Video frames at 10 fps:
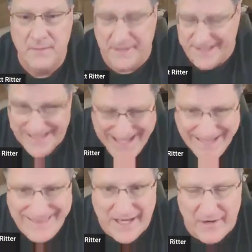But to
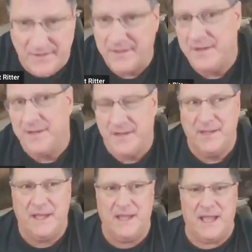get there,
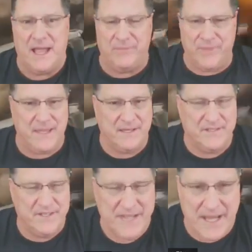I think
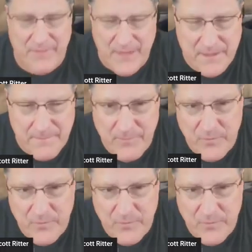it's the same thing